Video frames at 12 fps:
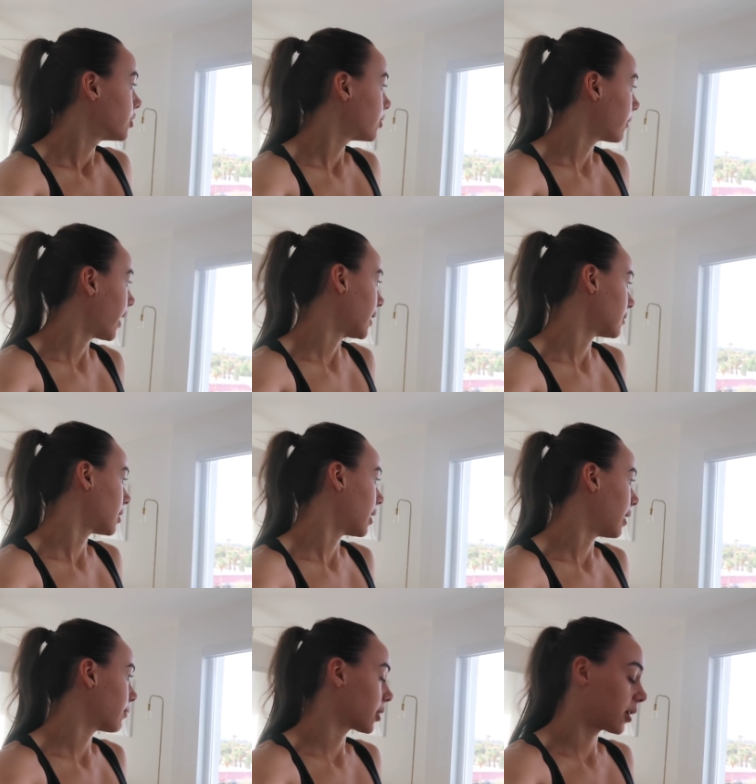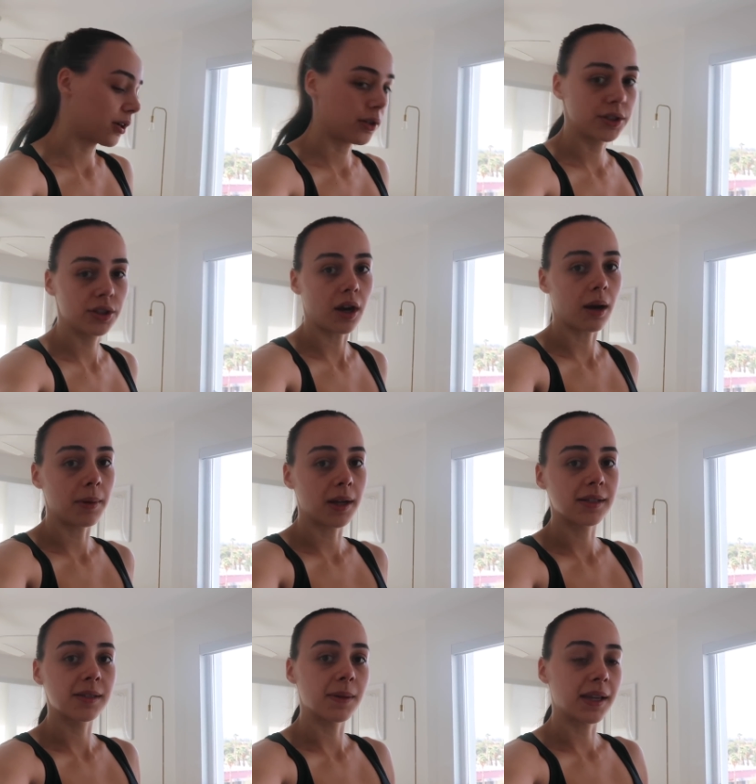Do that today. We're gonna go to
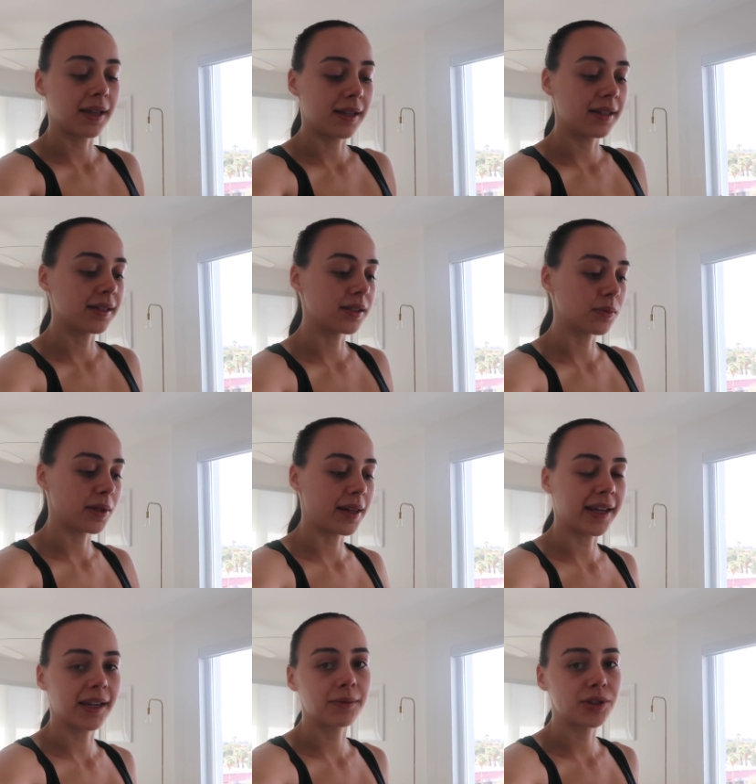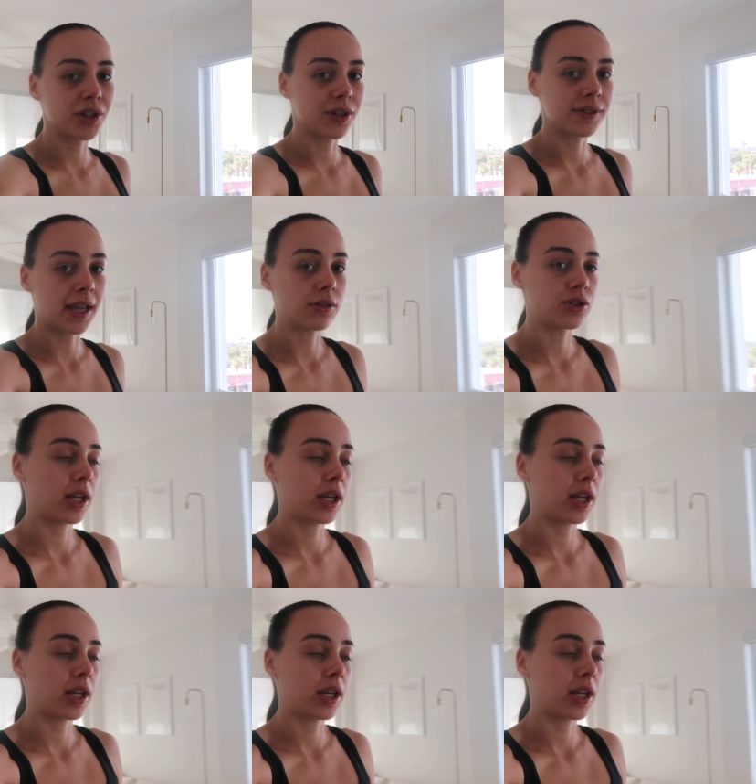Starbucks because we like it when she goes out.